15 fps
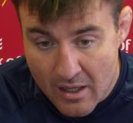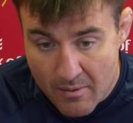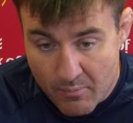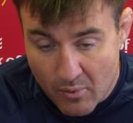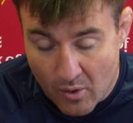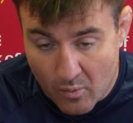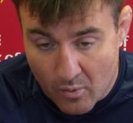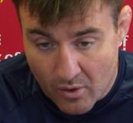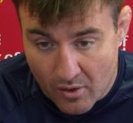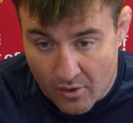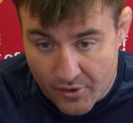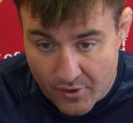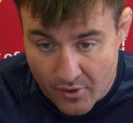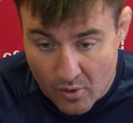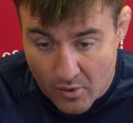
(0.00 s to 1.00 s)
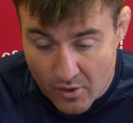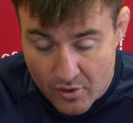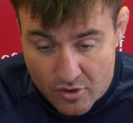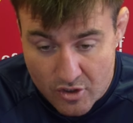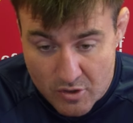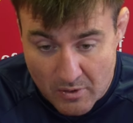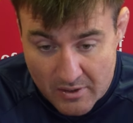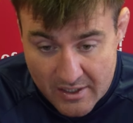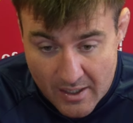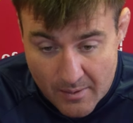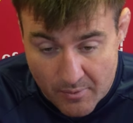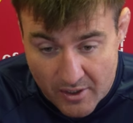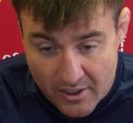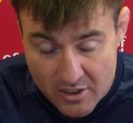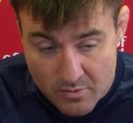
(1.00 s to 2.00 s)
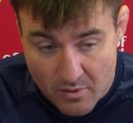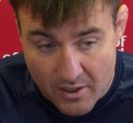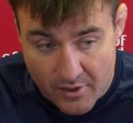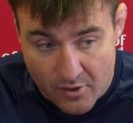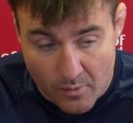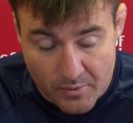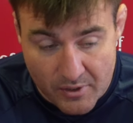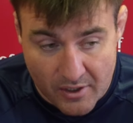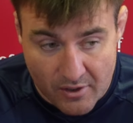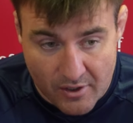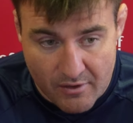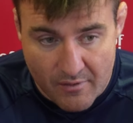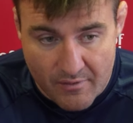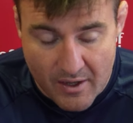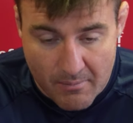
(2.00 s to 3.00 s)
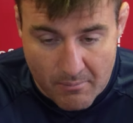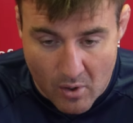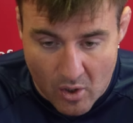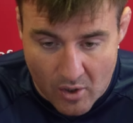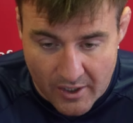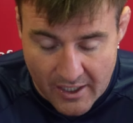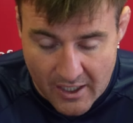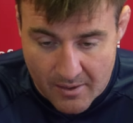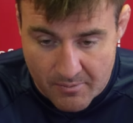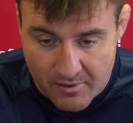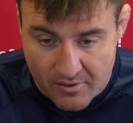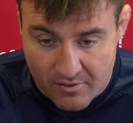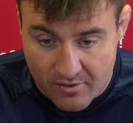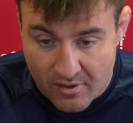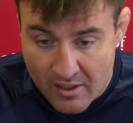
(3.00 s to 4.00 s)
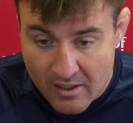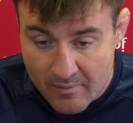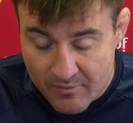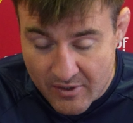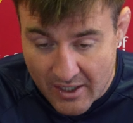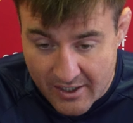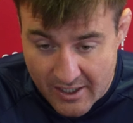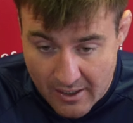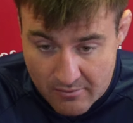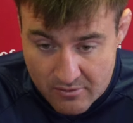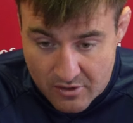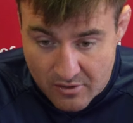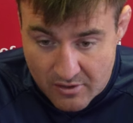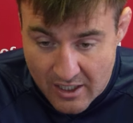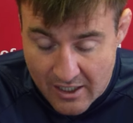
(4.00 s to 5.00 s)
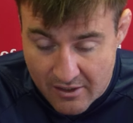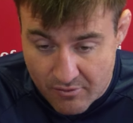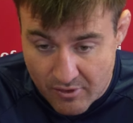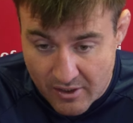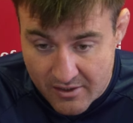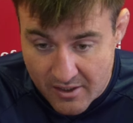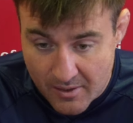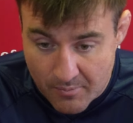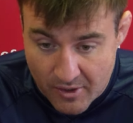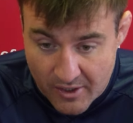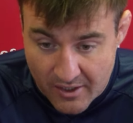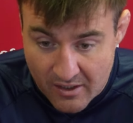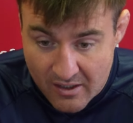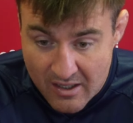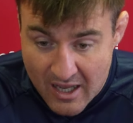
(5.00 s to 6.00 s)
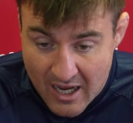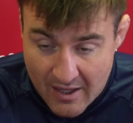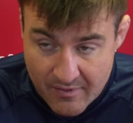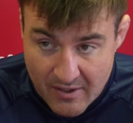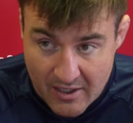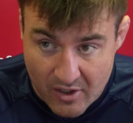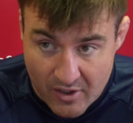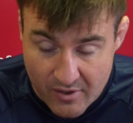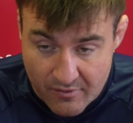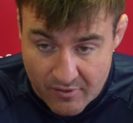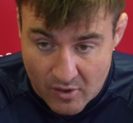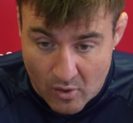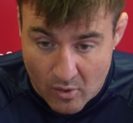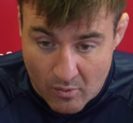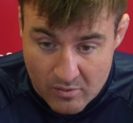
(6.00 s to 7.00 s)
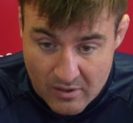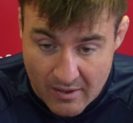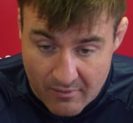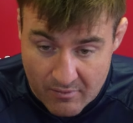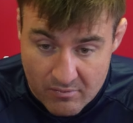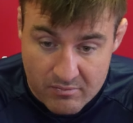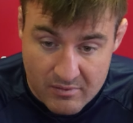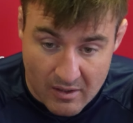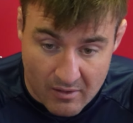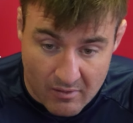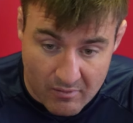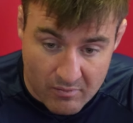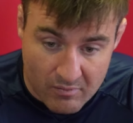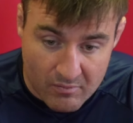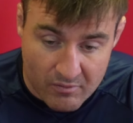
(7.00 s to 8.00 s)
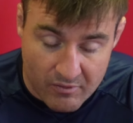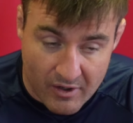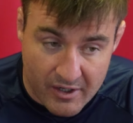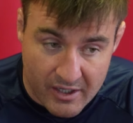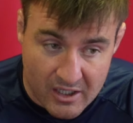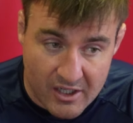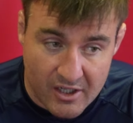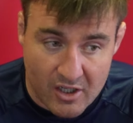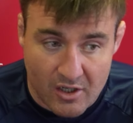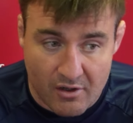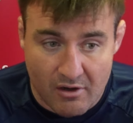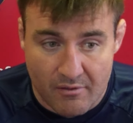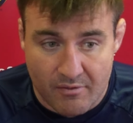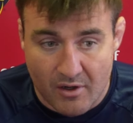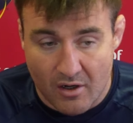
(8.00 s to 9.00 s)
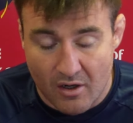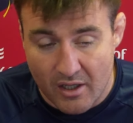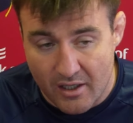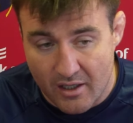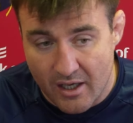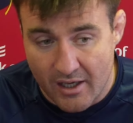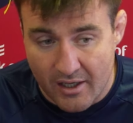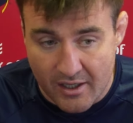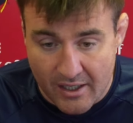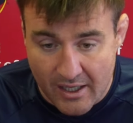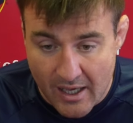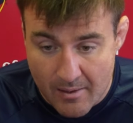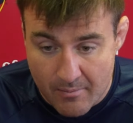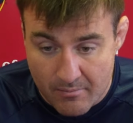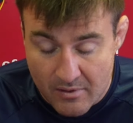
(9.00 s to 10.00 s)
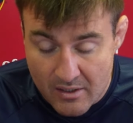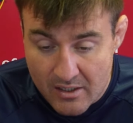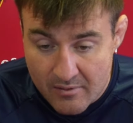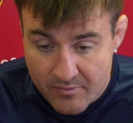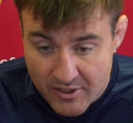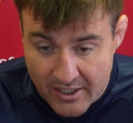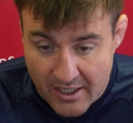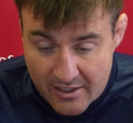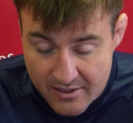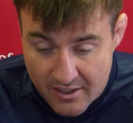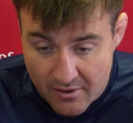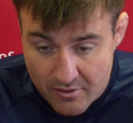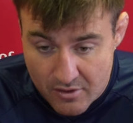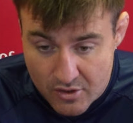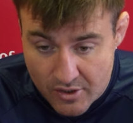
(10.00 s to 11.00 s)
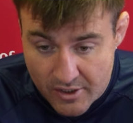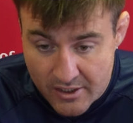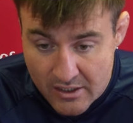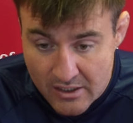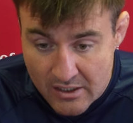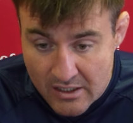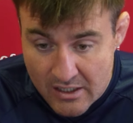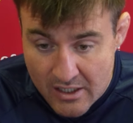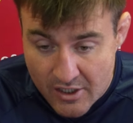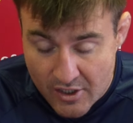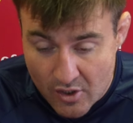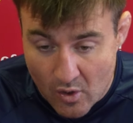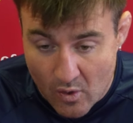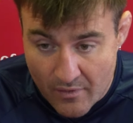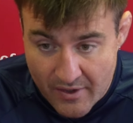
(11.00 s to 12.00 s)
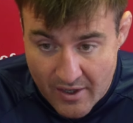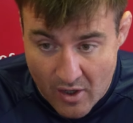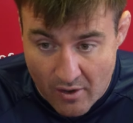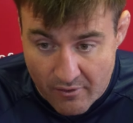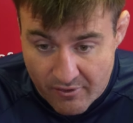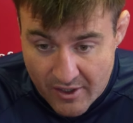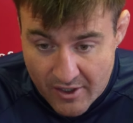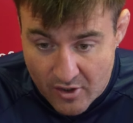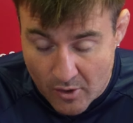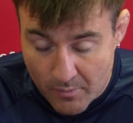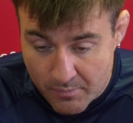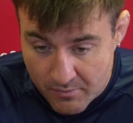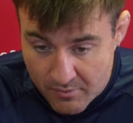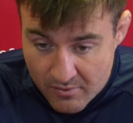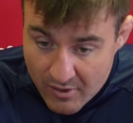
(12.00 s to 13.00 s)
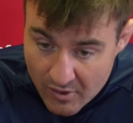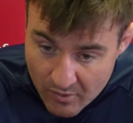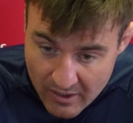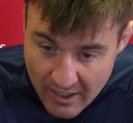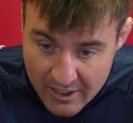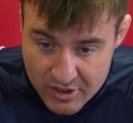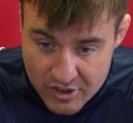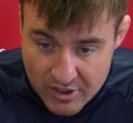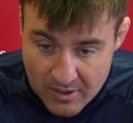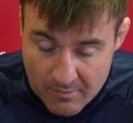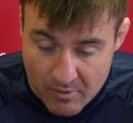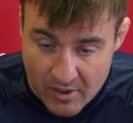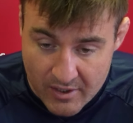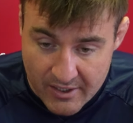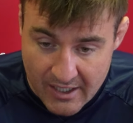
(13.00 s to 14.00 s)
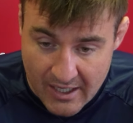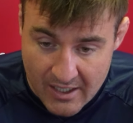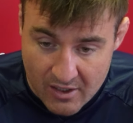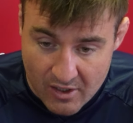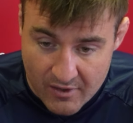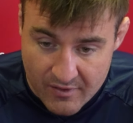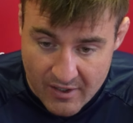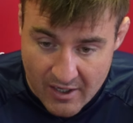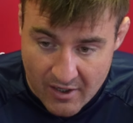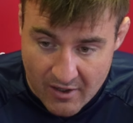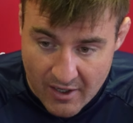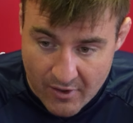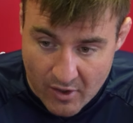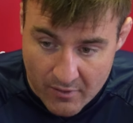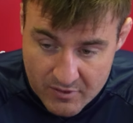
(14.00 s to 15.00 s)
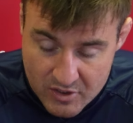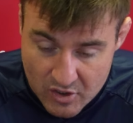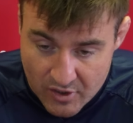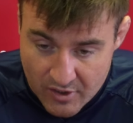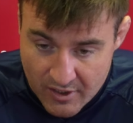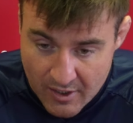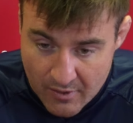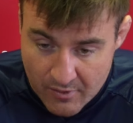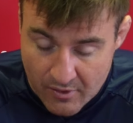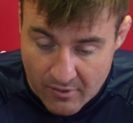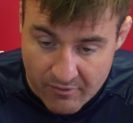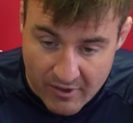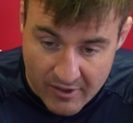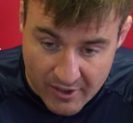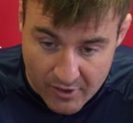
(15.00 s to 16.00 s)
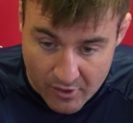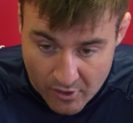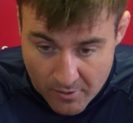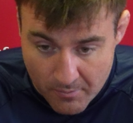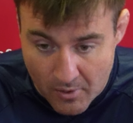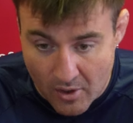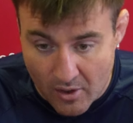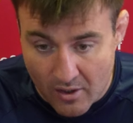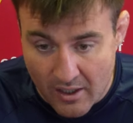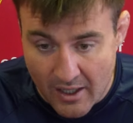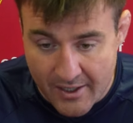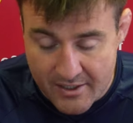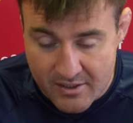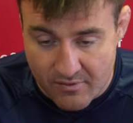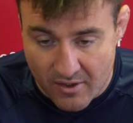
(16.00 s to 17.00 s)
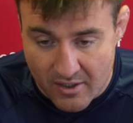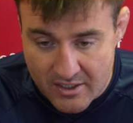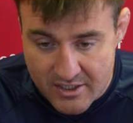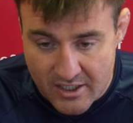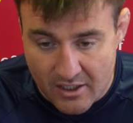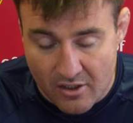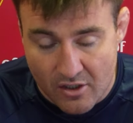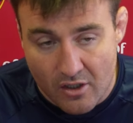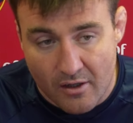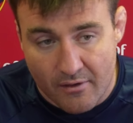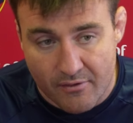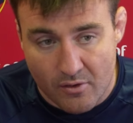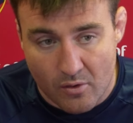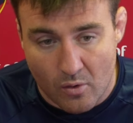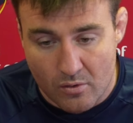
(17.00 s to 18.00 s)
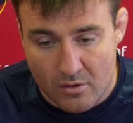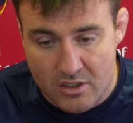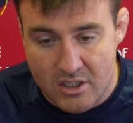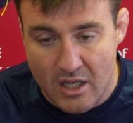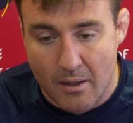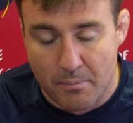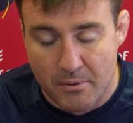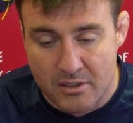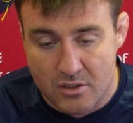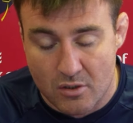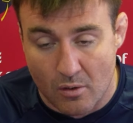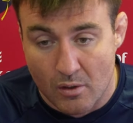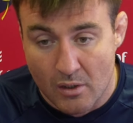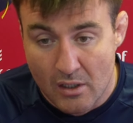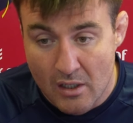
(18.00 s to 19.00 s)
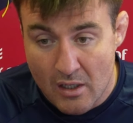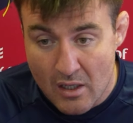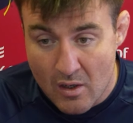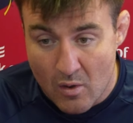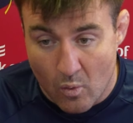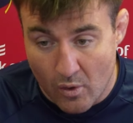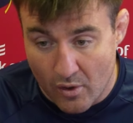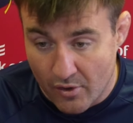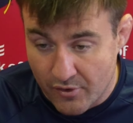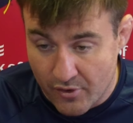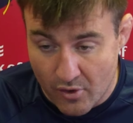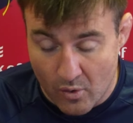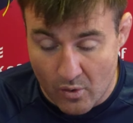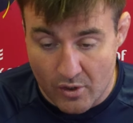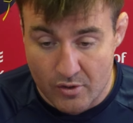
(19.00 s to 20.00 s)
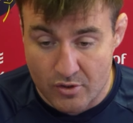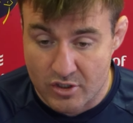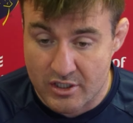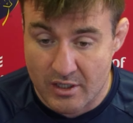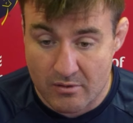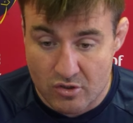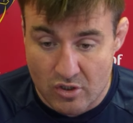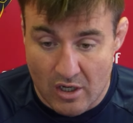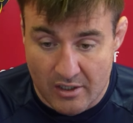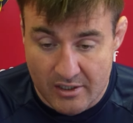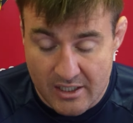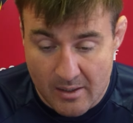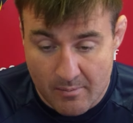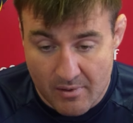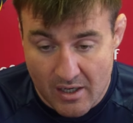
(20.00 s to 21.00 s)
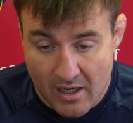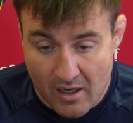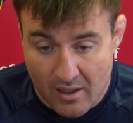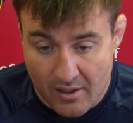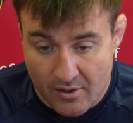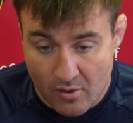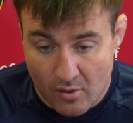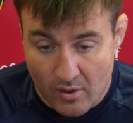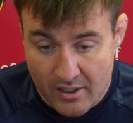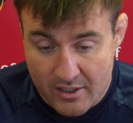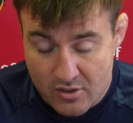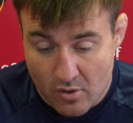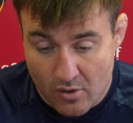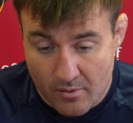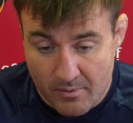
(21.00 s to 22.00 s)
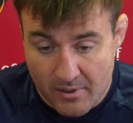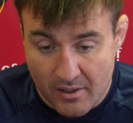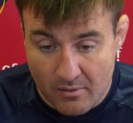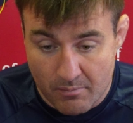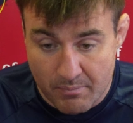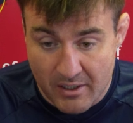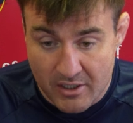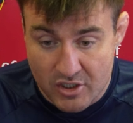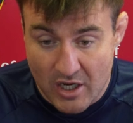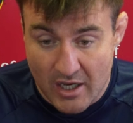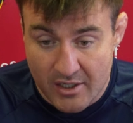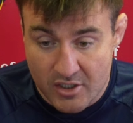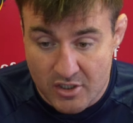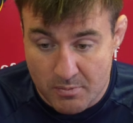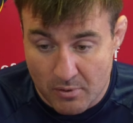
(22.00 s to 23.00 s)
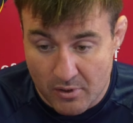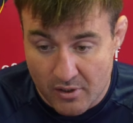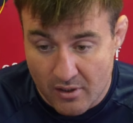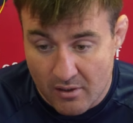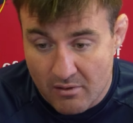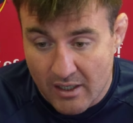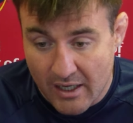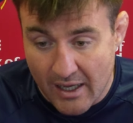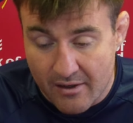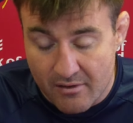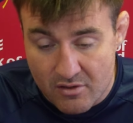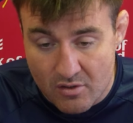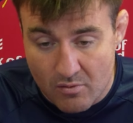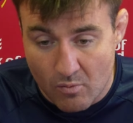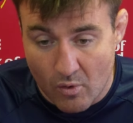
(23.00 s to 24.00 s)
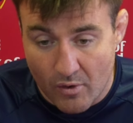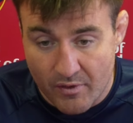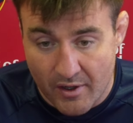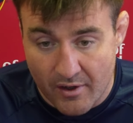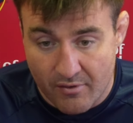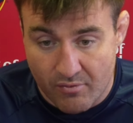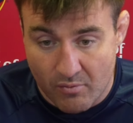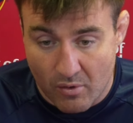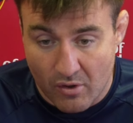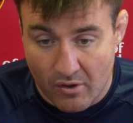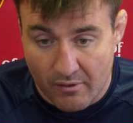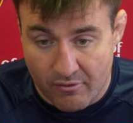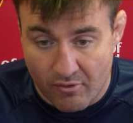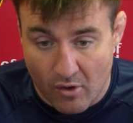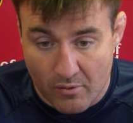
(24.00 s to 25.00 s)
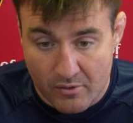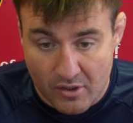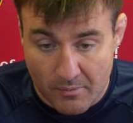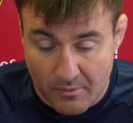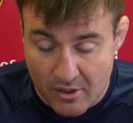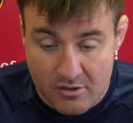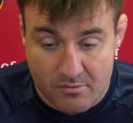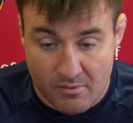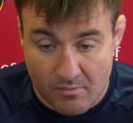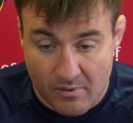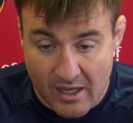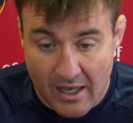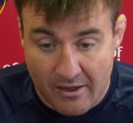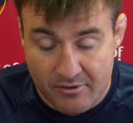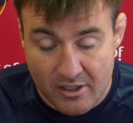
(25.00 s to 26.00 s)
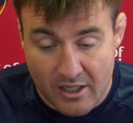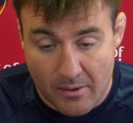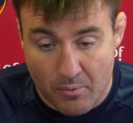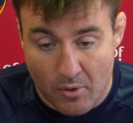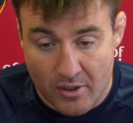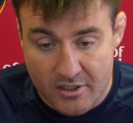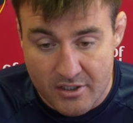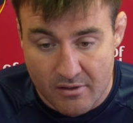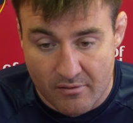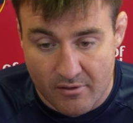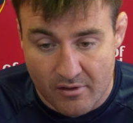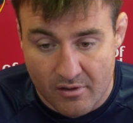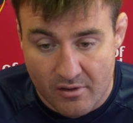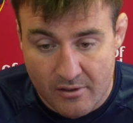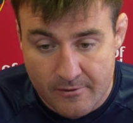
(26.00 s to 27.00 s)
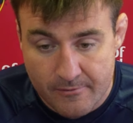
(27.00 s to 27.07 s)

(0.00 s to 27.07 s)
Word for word: But we're under no illusions what they bring as well. You know, particularly around that mauling element, that counter attack threat they bring, and that kind of you know they they're very clinical around their like kicking game to get territory. You know, and they often end up, you know, catching you behind the gain line there, and all of a sudden now you're defending another maul, and it's very cyclical if you don't stop it. So, we're under no illusions how strong a team they are, you know, and it's going to be a big challenge, but again, one that we're looking forward to because we have to take points out of it.